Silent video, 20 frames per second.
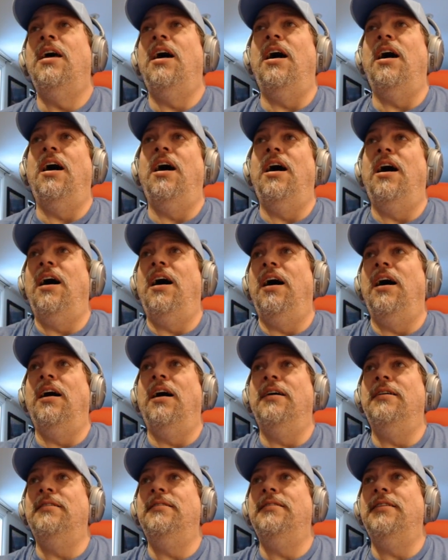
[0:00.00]

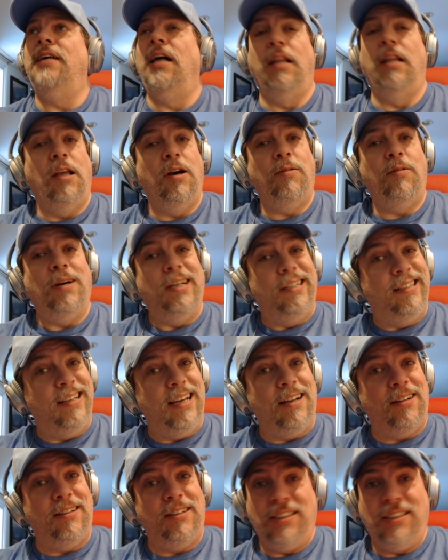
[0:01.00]
Hello,
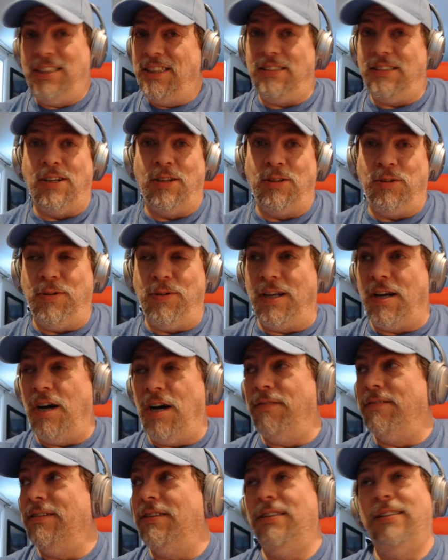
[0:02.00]
Adele. She's going to do the
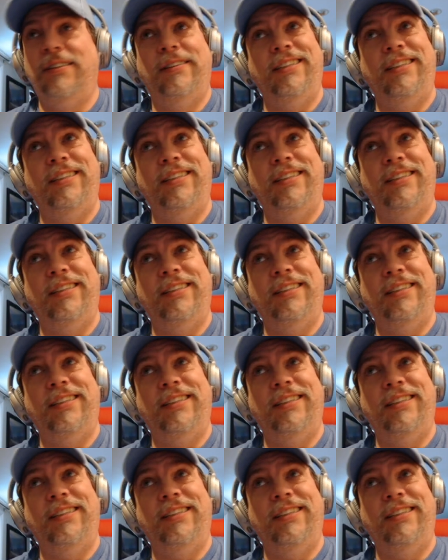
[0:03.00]
cover.